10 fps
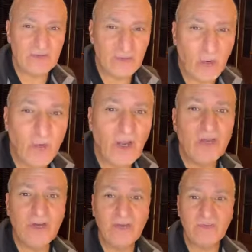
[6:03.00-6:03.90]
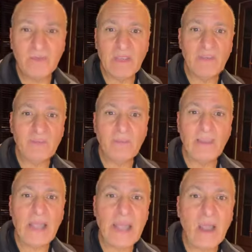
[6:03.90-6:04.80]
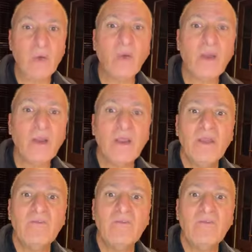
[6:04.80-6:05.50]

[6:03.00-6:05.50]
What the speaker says: said, don't underestimate the power.